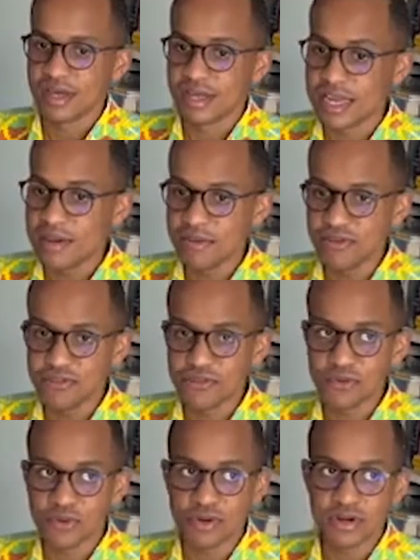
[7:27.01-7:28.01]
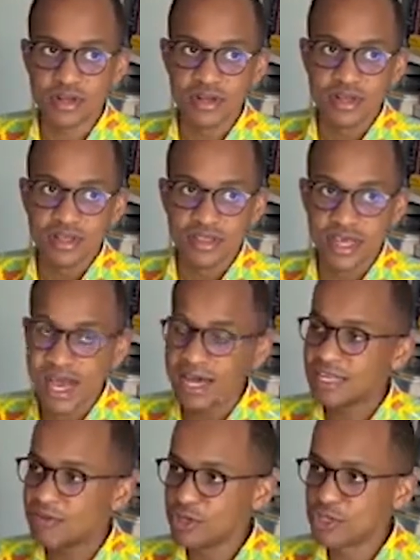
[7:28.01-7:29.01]
And number 4, the
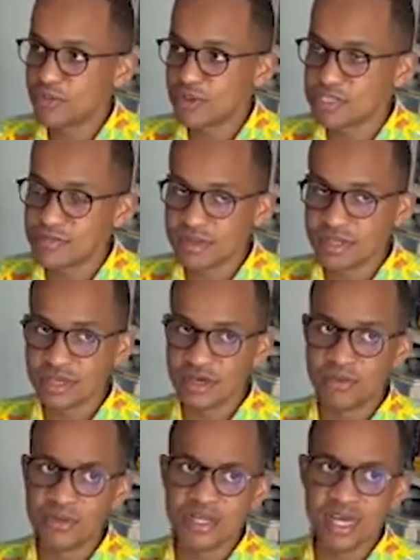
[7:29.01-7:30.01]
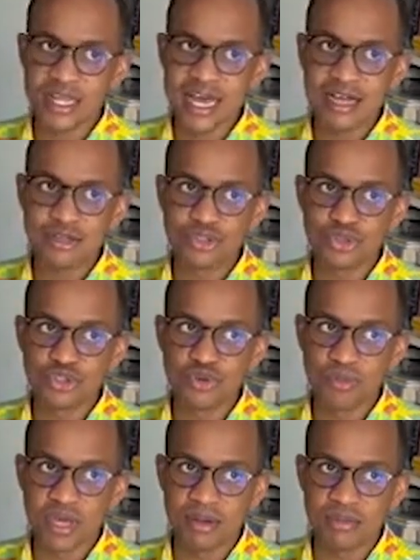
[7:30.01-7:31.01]
added responsibility really allows you to
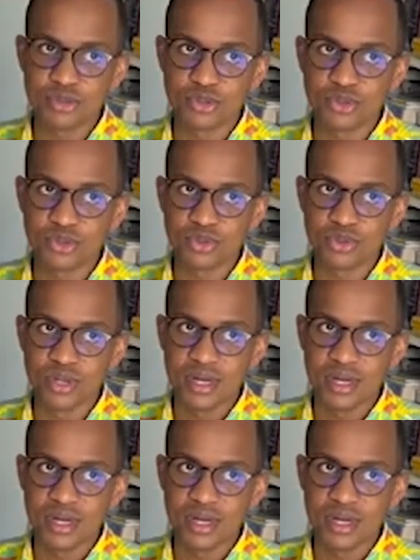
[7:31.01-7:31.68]
be able to